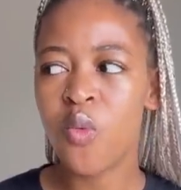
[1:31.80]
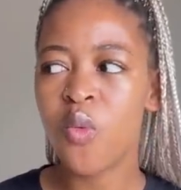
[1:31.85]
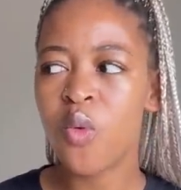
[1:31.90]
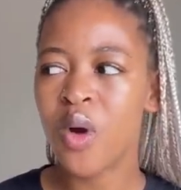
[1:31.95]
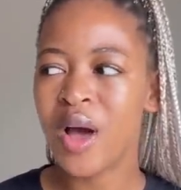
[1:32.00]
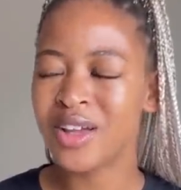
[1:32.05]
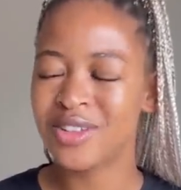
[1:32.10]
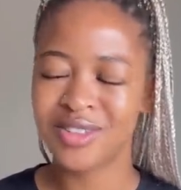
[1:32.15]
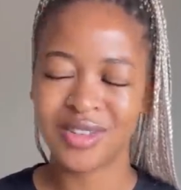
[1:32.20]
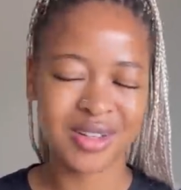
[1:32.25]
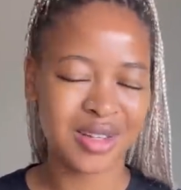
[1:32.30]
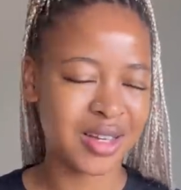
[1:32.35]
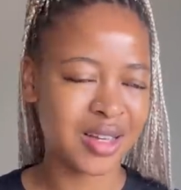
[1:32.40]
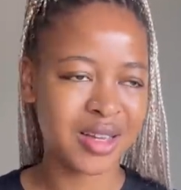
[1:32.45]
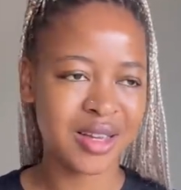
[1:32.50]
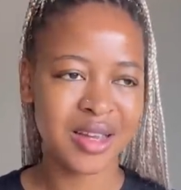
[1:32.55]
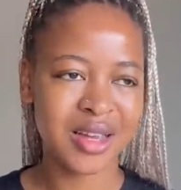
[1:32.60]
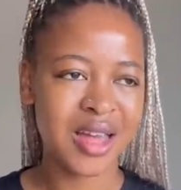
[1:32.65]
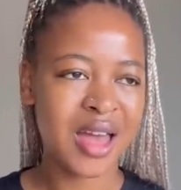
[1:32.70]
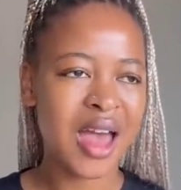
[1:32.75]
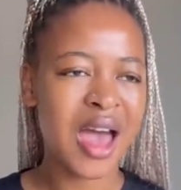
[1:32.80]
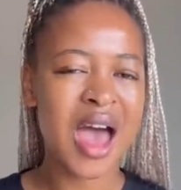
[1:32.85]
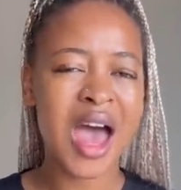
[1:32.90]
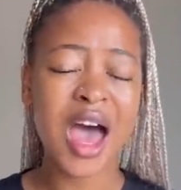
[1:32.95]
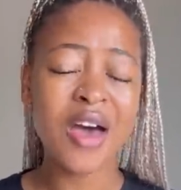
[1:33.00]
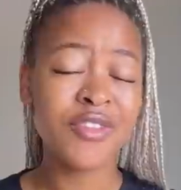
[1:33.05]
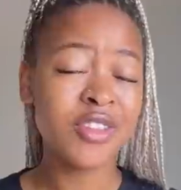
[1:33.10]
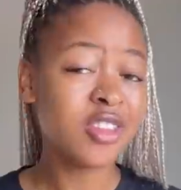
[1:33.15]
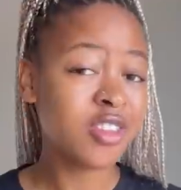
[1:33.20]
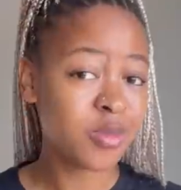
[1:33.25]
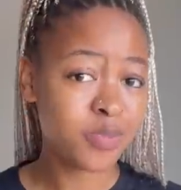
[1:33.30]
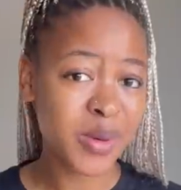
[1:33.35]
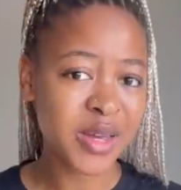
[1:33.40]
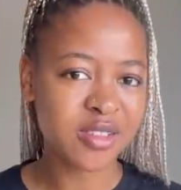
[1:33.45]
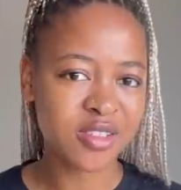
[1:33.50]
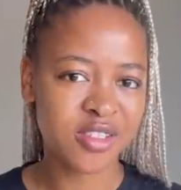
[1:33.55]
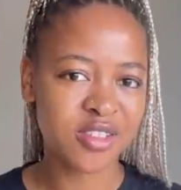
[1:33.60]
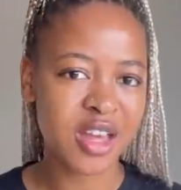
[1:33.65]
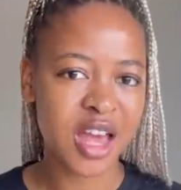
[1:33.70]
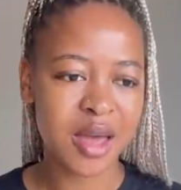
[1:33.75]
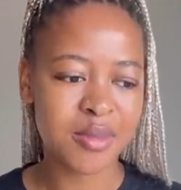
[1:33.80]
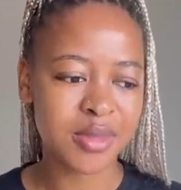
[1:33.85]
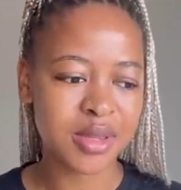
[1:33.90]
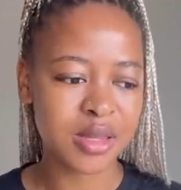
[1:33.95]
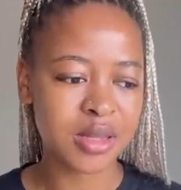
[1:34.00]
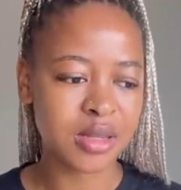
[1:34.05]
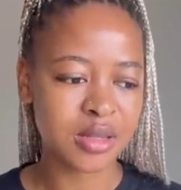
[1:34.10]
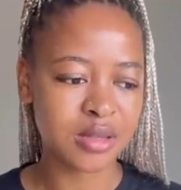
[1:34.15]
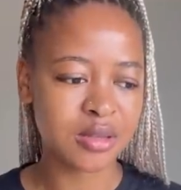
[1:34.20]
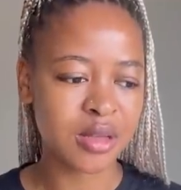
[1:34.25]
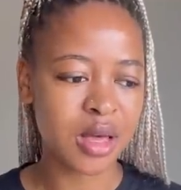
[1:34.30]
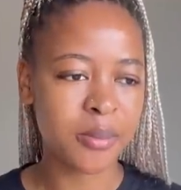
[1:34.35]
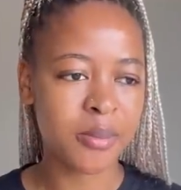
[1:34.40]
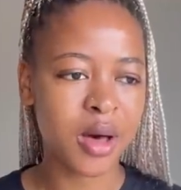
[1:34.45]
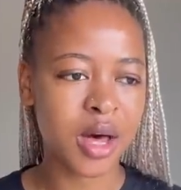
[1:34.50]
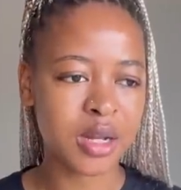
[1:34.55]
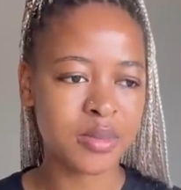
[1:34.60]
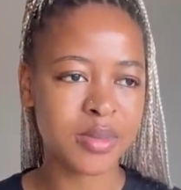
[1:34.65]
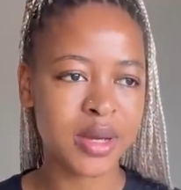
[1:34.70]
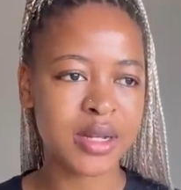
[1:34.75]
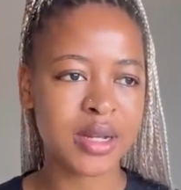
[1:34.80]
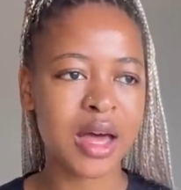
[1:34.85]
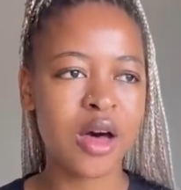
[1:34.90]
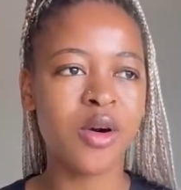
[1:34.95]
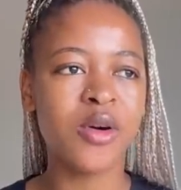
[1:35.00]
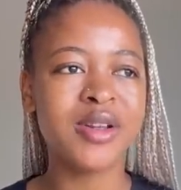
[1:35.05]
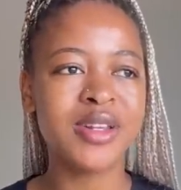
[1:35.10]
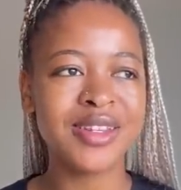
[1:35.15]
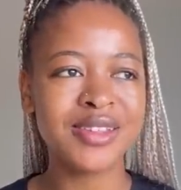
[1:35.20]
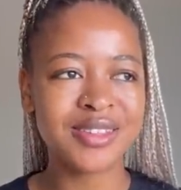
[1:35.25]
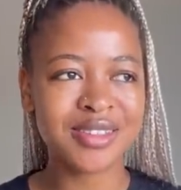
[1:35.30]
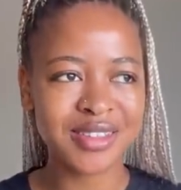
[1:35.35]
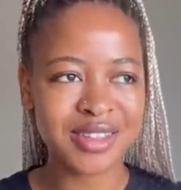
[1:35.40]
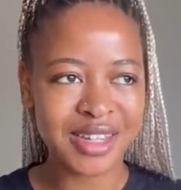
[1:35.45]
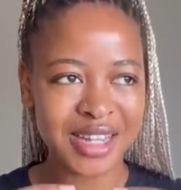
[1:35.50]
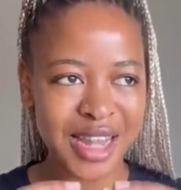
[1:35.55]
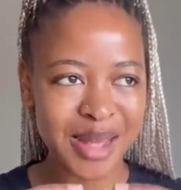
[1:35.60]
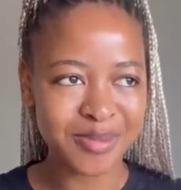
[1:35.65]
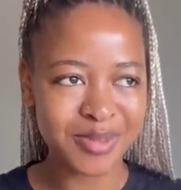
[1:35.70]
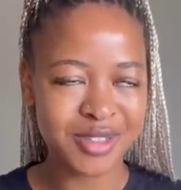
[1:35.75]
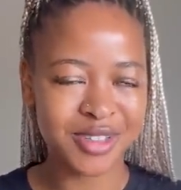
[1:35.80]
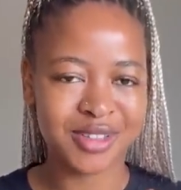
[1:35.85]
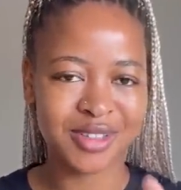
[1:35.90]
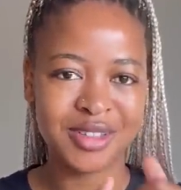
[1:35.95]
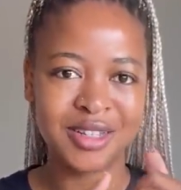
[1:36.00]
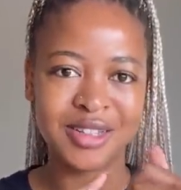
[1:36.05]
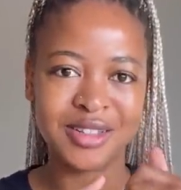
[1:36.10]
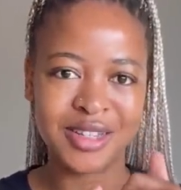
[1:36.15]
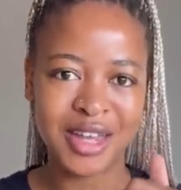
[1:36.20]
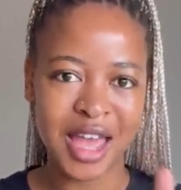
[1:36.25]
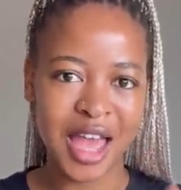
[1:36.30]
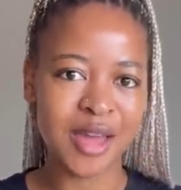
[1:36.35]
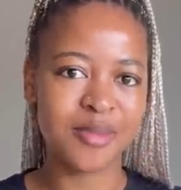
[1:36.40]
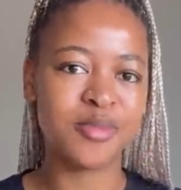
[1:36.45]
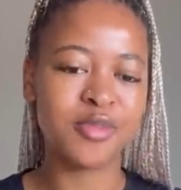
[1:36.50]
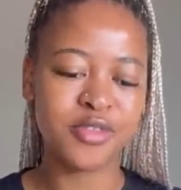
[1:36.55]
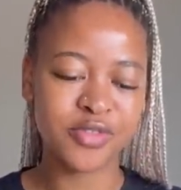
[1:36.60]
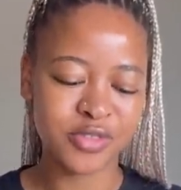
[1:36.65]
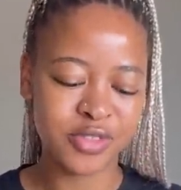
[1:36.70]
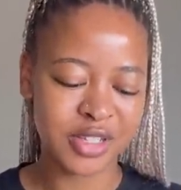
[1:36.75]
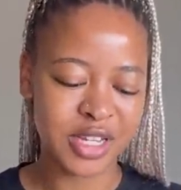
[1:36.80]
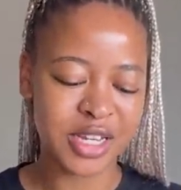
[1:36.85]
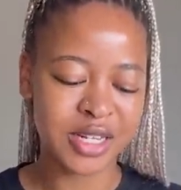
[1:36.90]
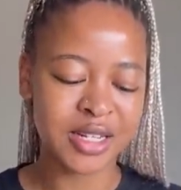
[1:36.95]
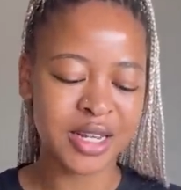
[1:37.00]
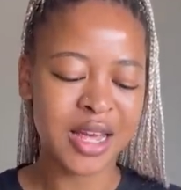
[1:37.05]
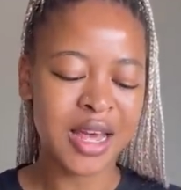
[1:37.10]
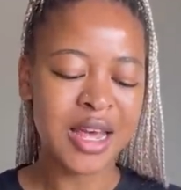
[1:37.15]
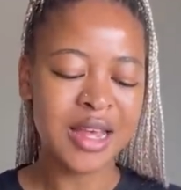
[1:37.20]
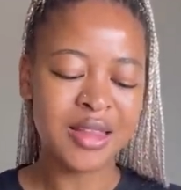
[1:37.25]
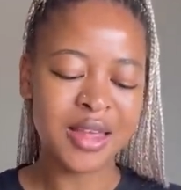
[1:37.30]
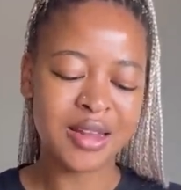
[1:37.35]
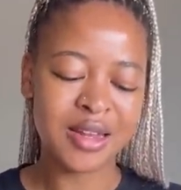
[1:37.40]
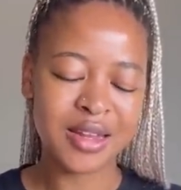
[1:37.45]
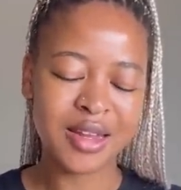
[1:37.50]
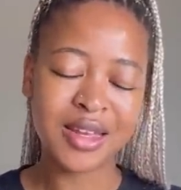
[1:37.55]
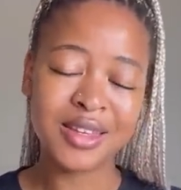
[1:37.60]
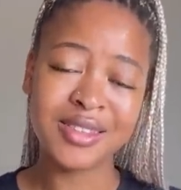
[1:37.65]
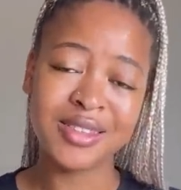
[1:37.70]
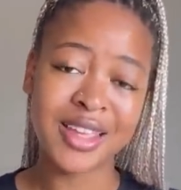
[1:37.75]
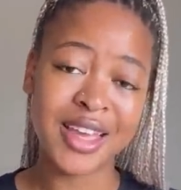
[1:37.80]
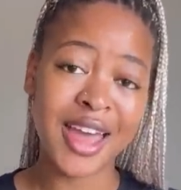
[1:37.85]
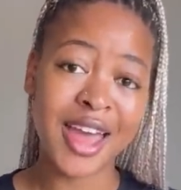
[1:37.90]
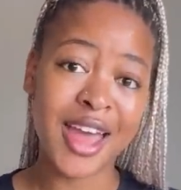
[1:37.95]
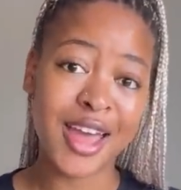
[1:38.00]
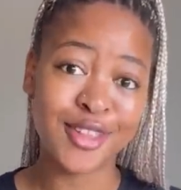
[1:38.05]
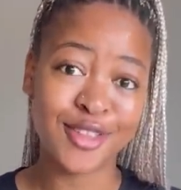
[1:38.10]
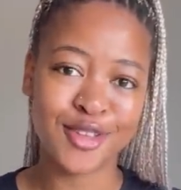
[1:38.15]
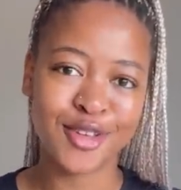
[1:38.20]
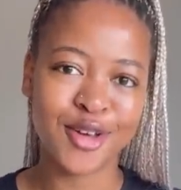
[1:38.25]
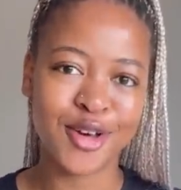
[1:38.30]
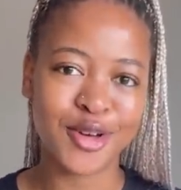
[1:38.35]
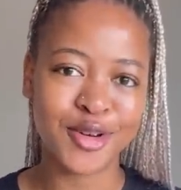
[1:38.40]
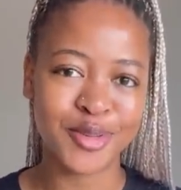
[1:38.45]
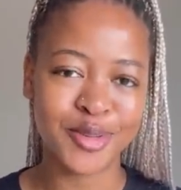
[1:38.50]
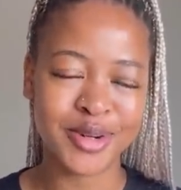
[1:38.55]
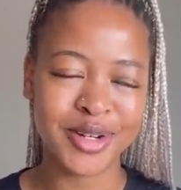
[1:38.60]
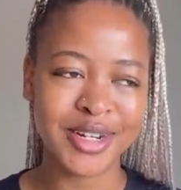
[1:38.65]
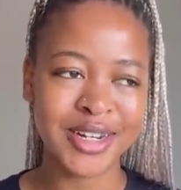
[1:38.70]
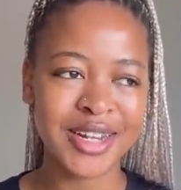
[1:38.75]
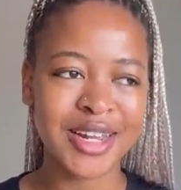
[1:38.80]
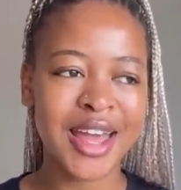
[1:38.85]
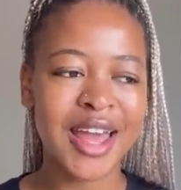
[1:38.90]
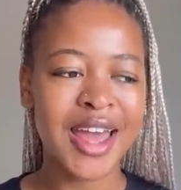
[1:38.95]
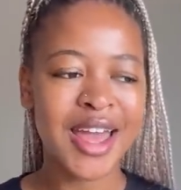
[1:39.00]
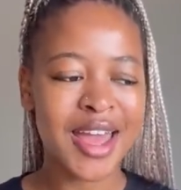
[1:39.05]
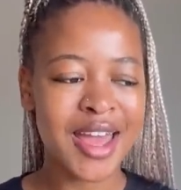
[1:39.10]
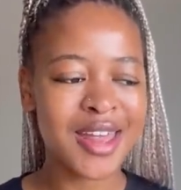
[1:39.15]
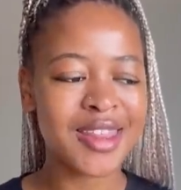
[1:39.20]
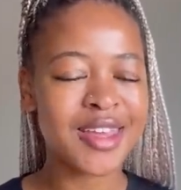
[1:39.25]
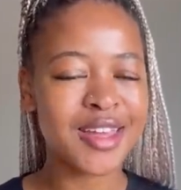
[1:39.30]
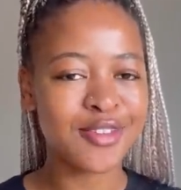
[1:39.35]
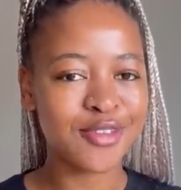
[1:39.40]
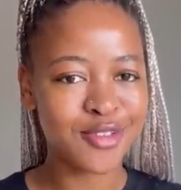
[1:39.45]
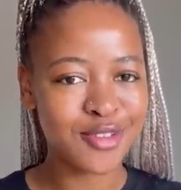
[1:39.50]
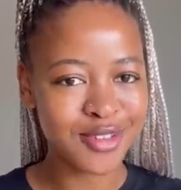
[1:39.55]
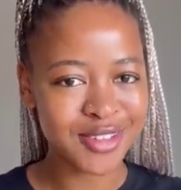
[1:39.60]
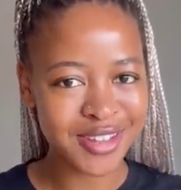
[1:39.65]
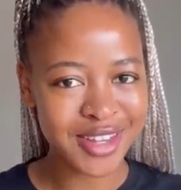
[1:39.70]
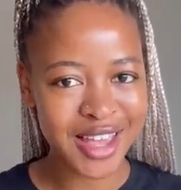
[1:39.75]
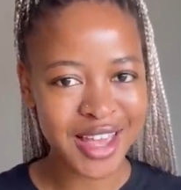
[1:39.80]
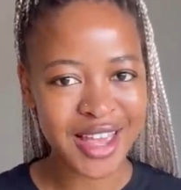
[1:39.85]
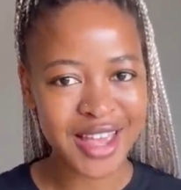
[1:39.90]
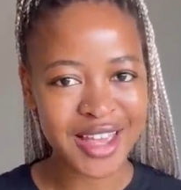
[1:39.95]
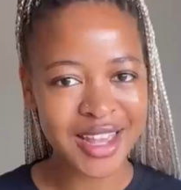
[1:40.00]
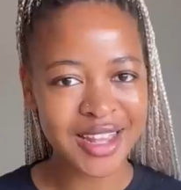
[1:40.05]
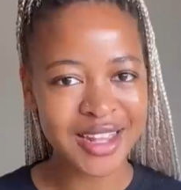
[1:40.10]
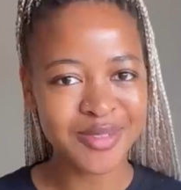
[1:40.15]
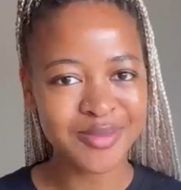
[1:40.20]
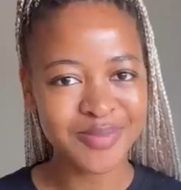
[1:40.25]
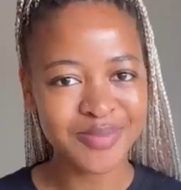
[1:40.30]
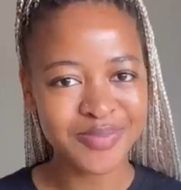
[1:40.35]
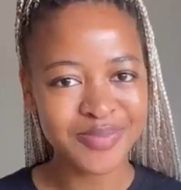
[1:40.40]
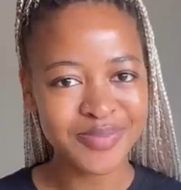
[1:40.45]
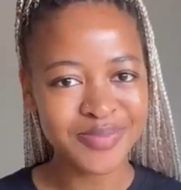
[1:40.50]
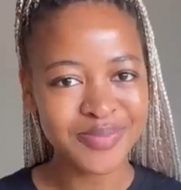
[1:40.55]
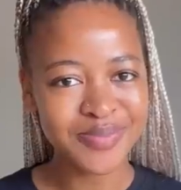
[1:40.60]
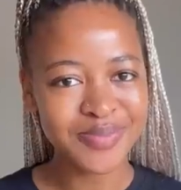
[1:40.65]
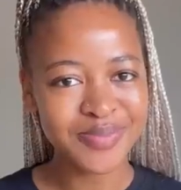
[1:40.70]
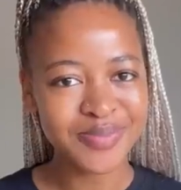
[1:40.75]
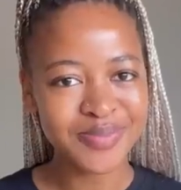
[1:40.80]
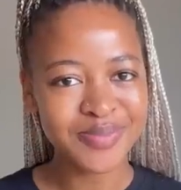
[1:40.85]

I haven't spent time in this apartment. I only slept the day I moved in, then the next day I had to go to work, and then today